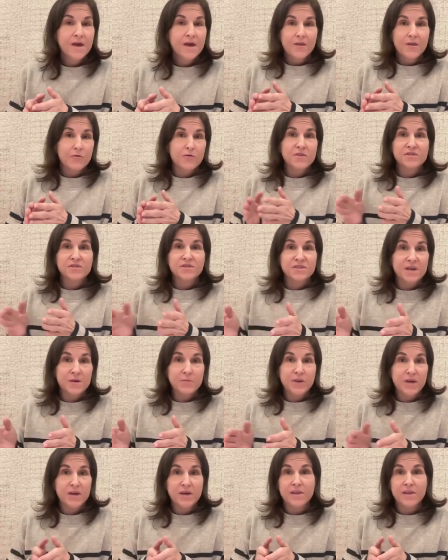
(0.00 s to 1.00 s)
They're the same
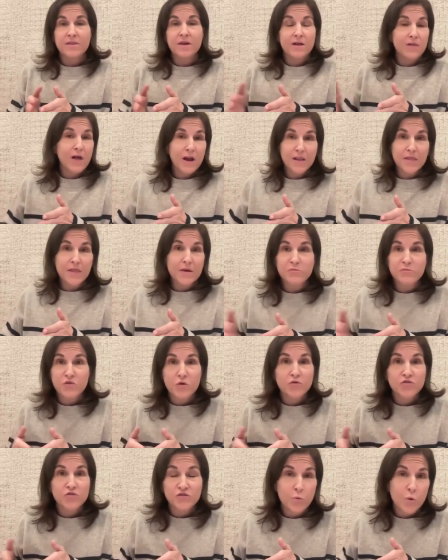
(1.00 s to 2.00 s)
kid. A lot of them
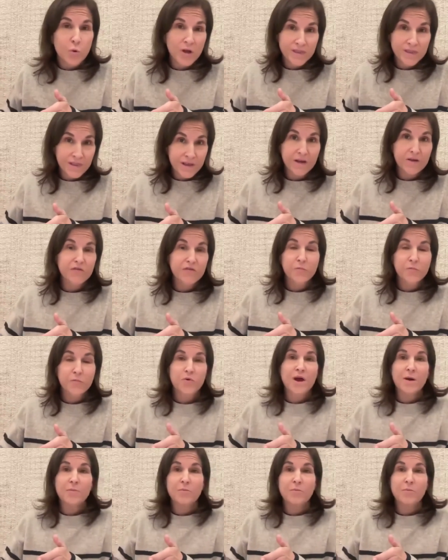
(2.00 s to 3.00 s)
don't do one lick of
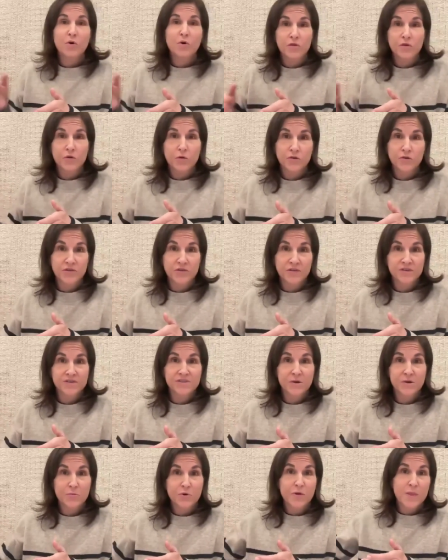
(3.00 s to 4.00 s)
prep over the course of the
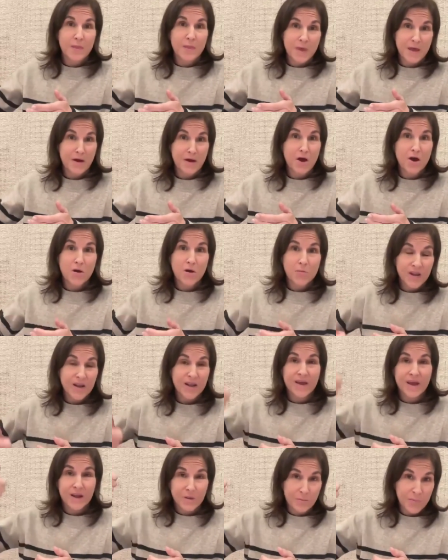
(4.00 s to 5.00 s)
summer, and then they come in
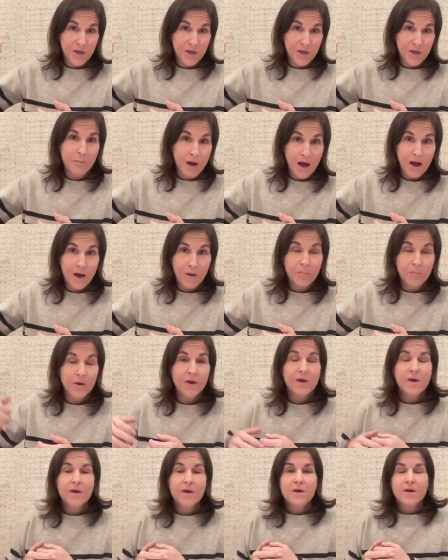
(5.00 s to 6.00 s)
and get a big pop
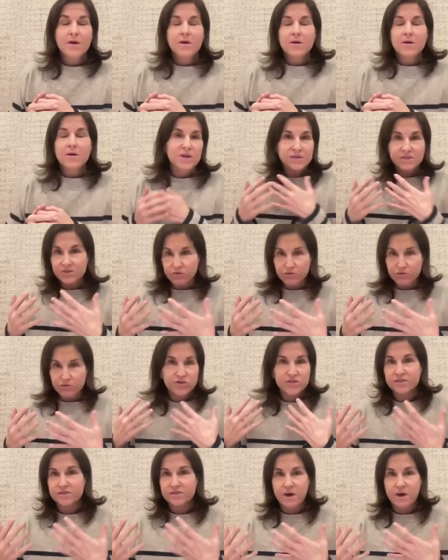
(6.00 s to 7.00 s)
because they're
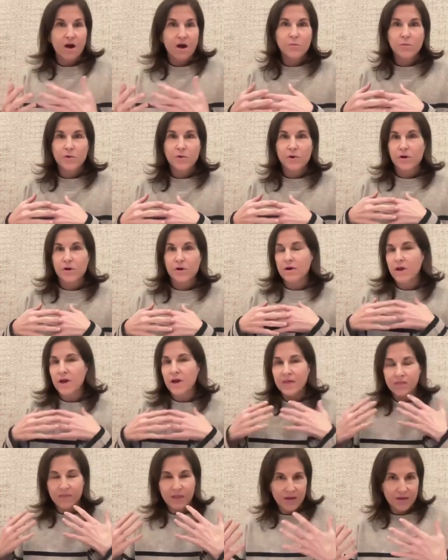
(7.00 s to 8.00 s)
just calmer
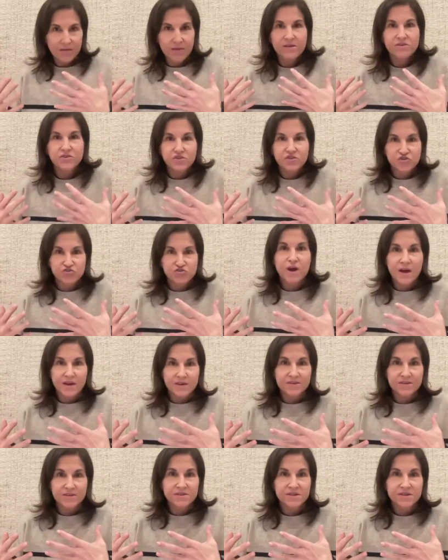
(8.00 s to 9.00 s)
and like less
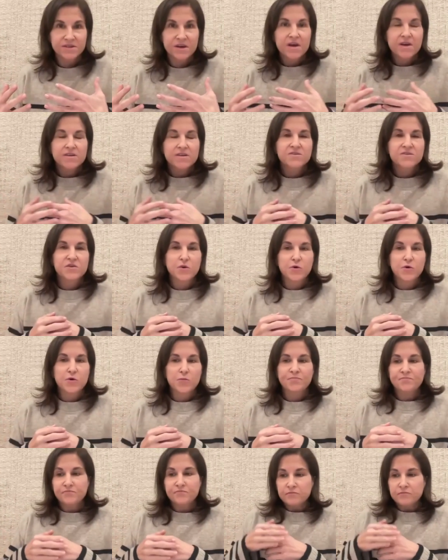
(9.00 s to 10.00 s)
stressed.
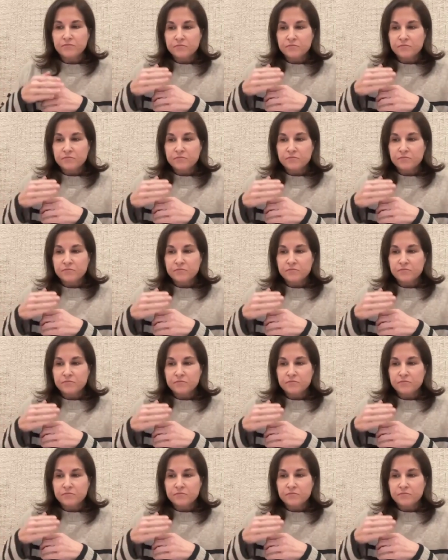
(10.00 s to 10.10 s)
So